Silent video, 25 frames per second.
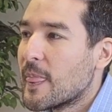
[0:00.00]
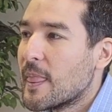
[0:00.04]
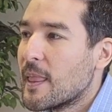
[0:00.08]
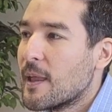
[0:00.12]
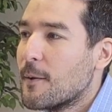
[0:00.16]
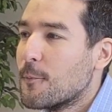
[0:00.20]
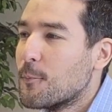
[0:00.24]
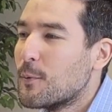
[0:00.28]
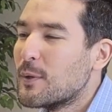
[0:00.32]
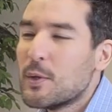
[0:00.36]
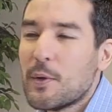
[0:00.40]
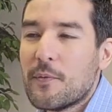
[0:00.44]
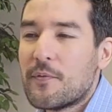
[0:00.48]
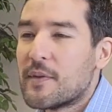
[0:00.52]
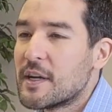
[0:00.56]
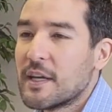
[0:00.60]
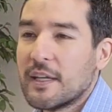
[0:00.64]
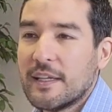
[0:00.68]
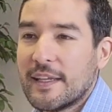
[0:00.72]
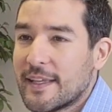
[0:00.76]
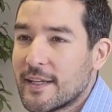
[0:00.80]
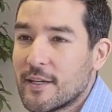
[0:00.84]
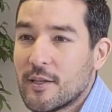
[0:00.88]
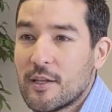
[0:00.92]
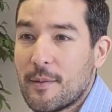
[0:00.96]
We know very
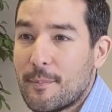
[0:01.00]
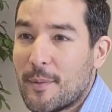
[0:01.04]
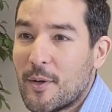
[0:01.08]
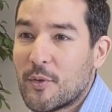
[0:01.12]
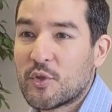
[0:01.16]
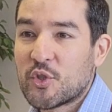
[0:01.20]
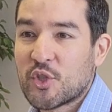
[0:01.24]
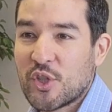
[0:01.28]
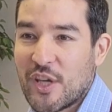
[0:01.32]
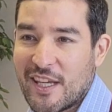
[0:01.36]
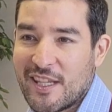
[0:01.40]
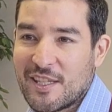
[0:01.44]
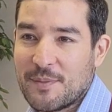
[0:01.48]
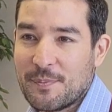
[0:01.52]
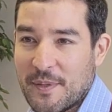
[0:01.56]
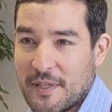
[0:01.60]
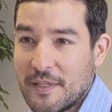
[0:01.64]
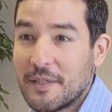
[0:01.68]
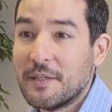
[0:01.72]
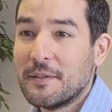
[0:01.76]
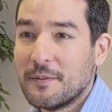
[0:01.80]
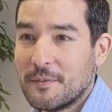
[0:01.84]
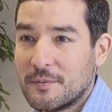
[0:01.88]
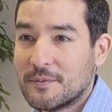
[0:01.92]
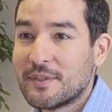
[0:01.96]
little about Shakespeare,
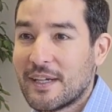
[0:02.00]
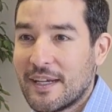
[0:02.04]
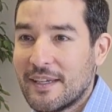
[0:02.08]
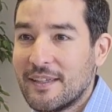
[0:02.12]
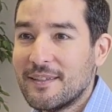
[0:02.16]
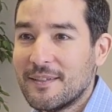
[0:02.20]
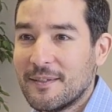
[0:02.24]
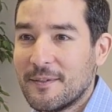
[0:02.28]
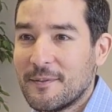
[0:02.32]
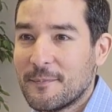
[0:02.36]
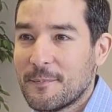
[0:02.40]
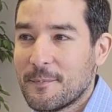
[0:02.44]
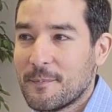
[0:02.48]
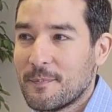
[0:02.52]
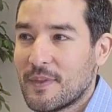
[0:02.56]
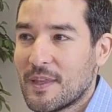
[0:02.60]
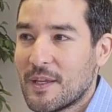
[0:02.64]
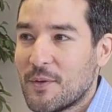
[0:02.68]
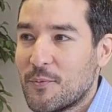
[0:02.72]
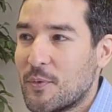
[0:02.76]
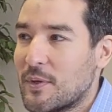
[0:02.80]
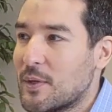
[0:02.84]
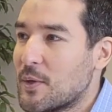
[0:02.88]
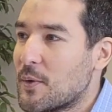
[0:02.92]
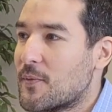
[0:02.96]
right?
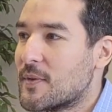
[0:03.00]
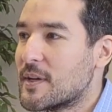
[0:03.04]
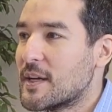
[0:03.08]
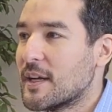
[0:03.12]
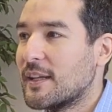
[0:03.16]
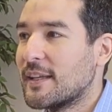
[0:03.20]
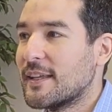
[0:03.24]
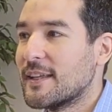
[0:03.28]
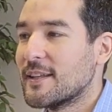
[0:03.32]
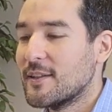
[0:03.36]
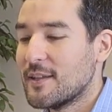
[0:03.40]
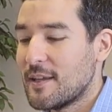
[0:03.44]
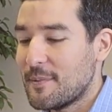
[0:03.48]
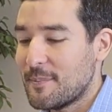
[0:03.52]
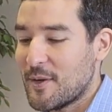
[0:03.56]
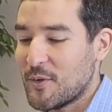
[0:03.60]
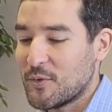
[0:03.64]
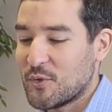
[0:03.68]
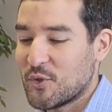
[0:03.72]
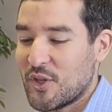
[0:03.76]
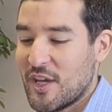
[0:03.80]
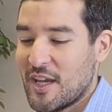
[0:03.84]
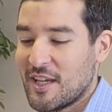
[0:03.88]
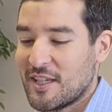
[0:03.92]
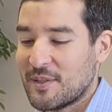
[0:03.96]
We know very little about
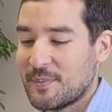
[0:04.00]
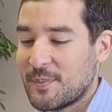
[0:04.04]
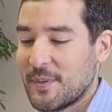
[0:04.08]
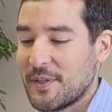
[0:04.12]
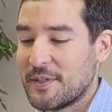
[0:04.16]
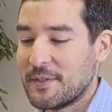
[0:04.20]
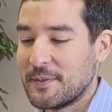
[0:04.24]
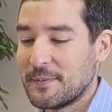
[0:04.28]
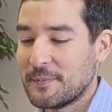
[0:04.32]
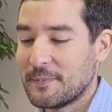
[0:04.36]
Shakespeare.